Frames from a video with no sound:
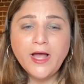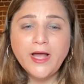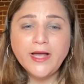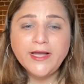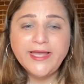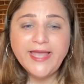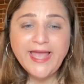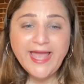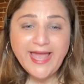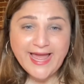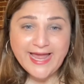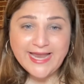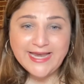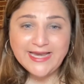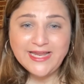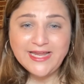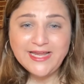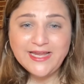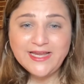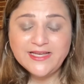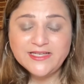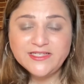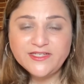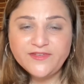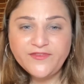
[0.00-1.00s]
again,
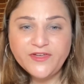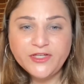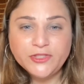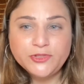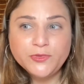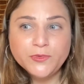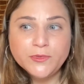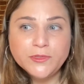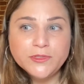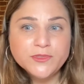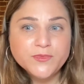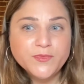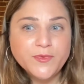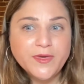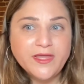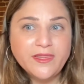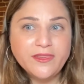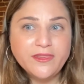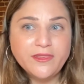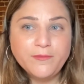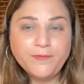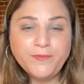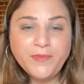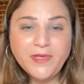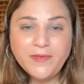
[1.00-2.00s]
individuals
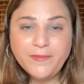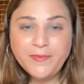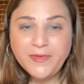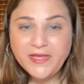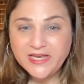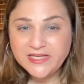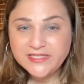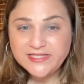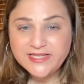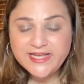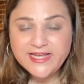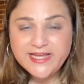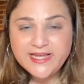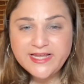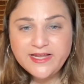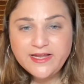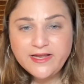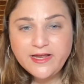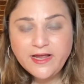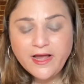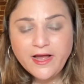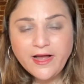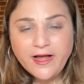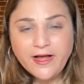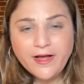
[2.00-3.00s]
with
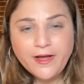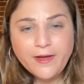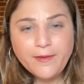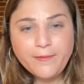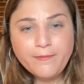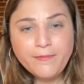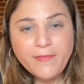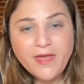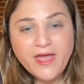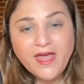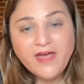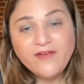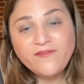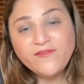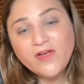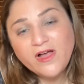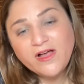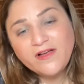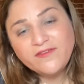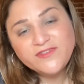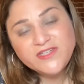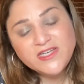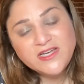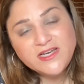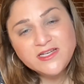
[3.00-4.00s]
BPD have
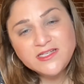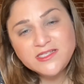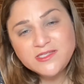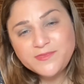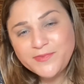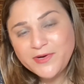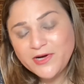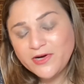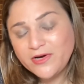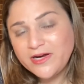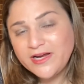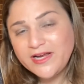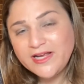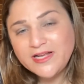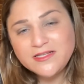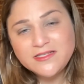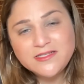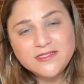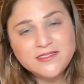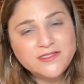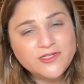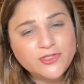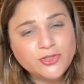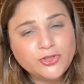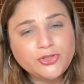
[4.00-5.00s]
often
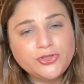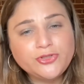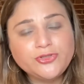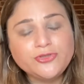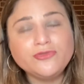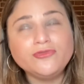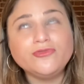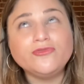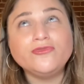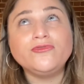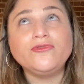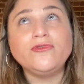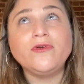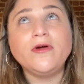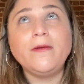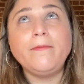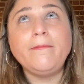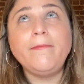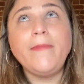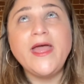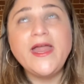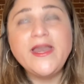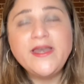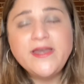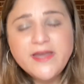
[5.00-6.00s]
experienced
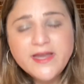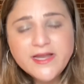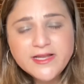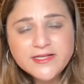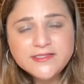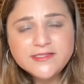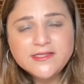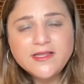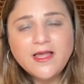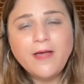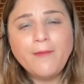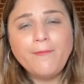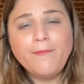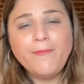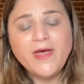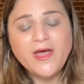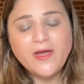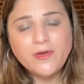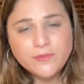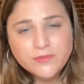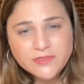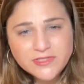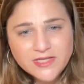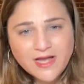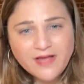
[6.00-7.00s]
tremendous
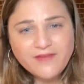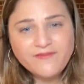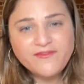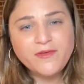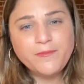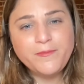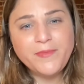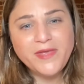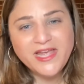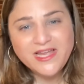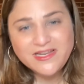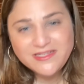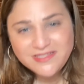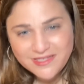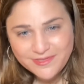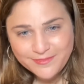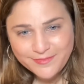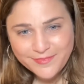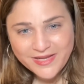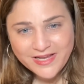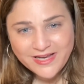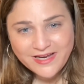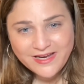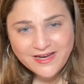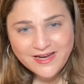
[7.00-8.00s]
amount of
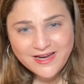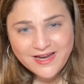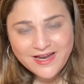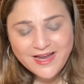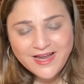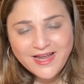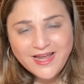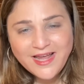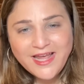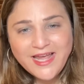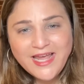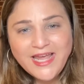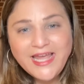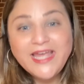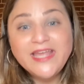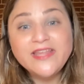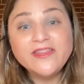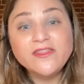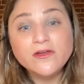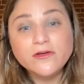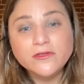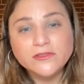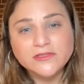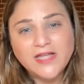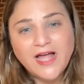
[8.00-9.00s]
abandonment in
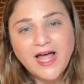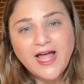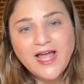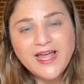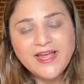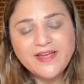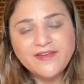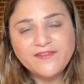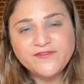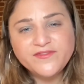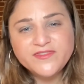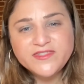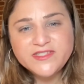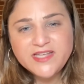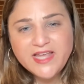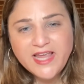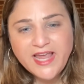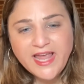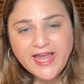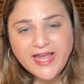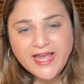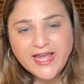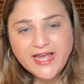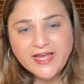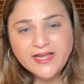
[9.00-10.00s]
their lives.
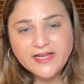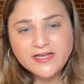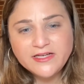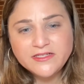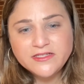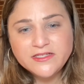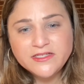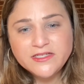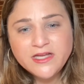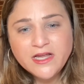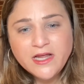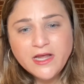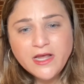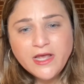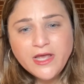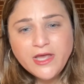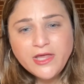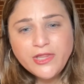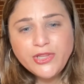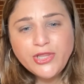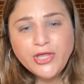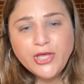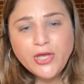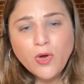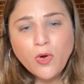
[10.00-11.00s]
And
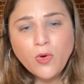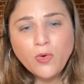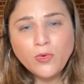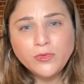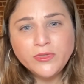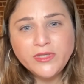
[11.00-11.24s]
that